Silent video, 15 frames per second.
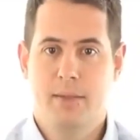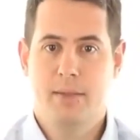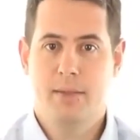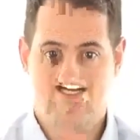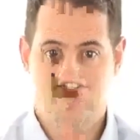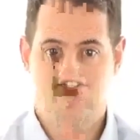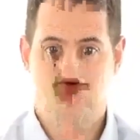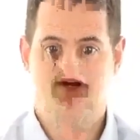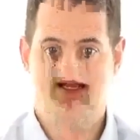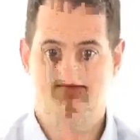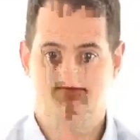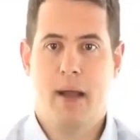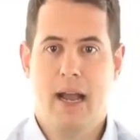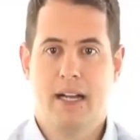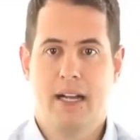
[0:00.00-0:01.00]
the
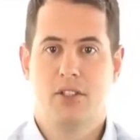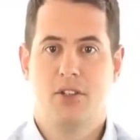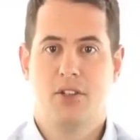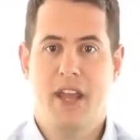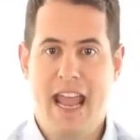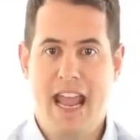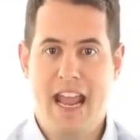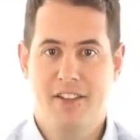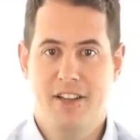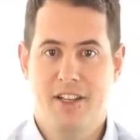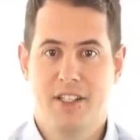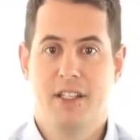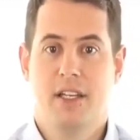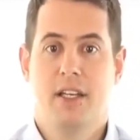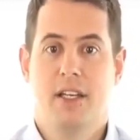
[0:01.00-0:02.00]
actual impact on
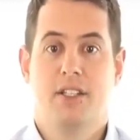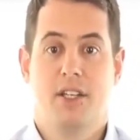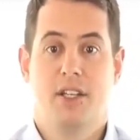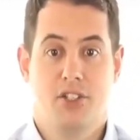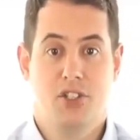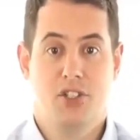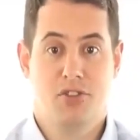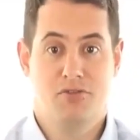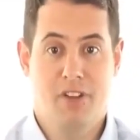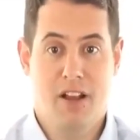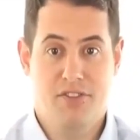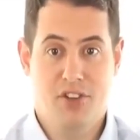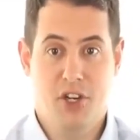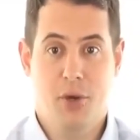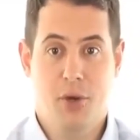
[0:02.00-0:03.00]
areas such
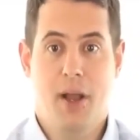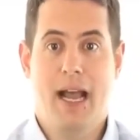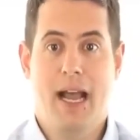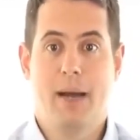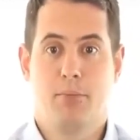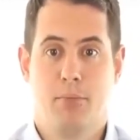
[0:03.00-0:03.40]
as revenue.